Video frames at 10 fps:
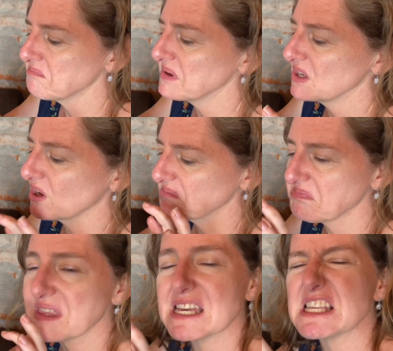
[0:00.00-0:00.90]
But no,
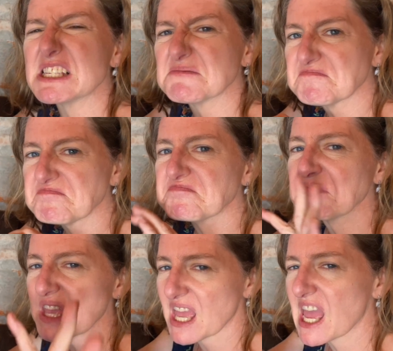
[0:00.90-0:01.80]
this,
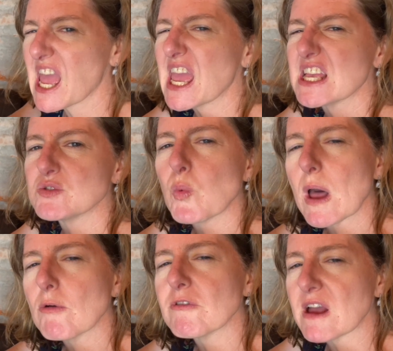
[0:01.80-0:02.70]
it's
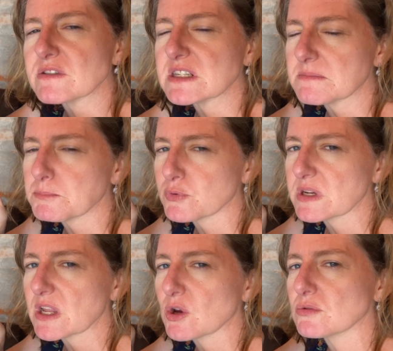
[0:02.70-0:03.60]
well-rounded
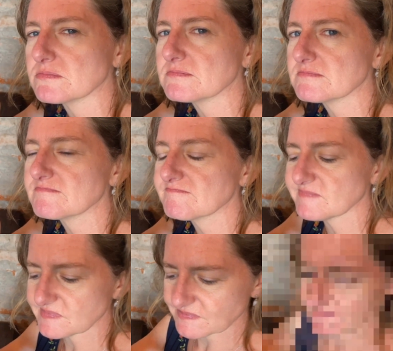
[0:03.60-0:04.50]
burrito.
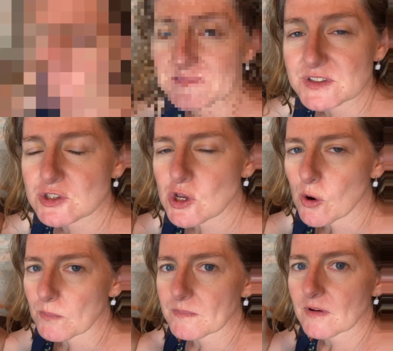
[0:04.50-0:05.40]
So,
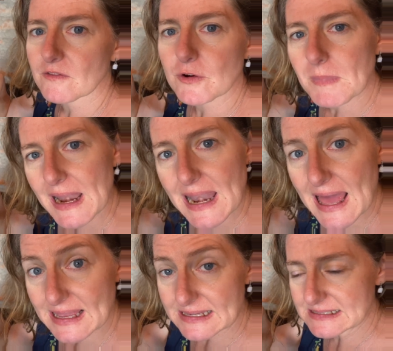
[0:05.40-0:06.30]
for my
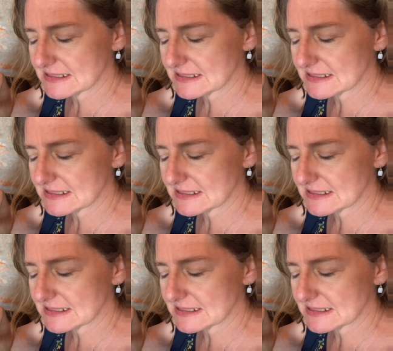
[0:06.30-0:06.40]
lacas,